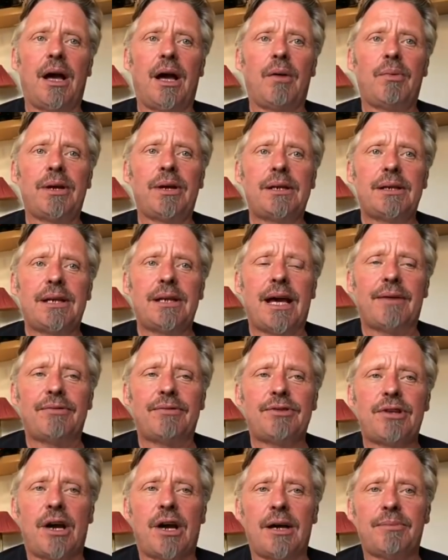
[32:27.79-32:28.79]
we didn't have
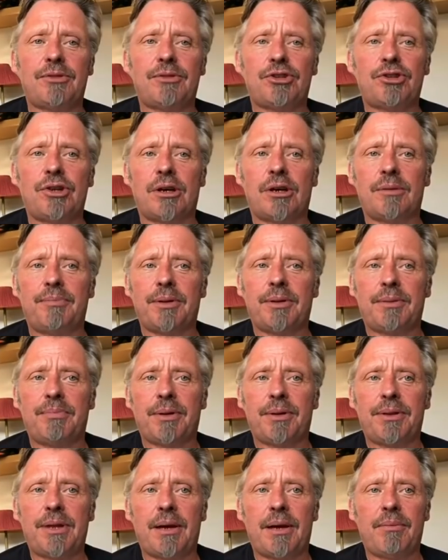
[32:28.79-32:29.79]
time to show it,
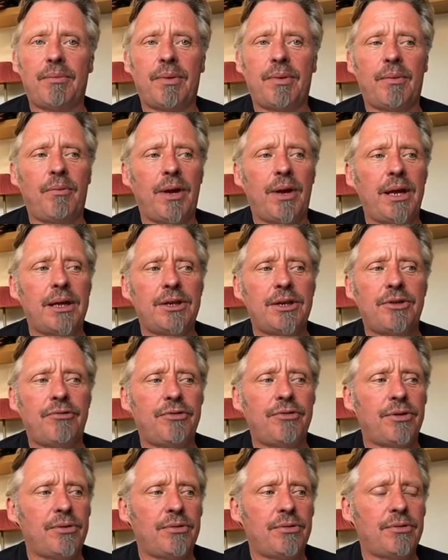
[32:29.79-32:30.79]
but then we
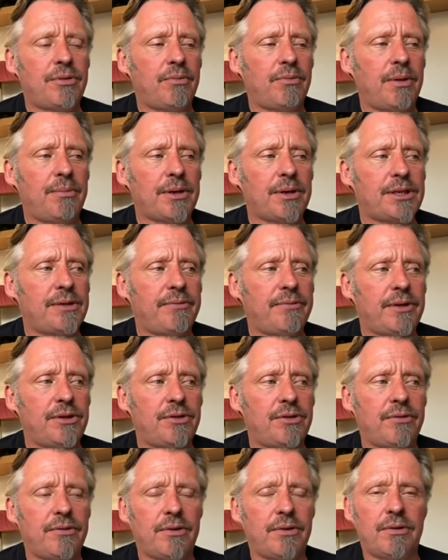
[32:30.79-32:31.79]
must have
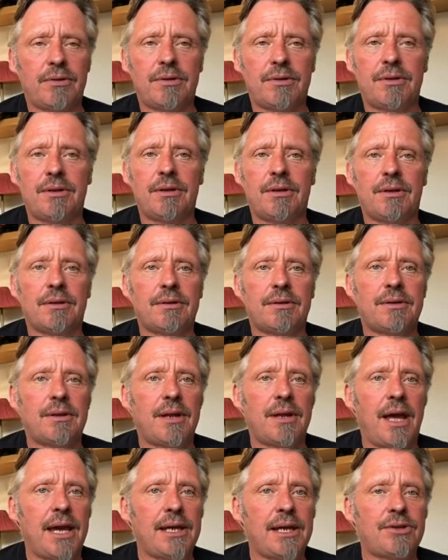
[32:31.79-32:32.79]
interviewed,
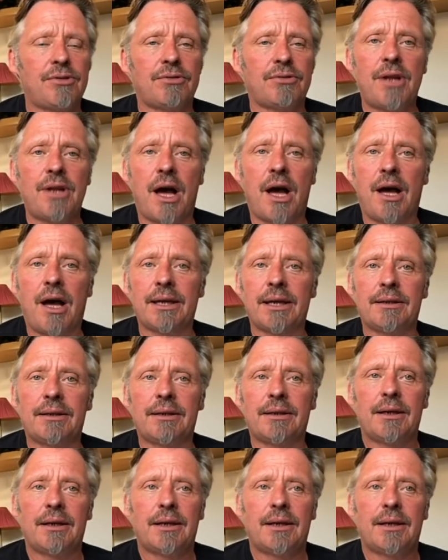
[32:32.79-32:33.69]
8 or 9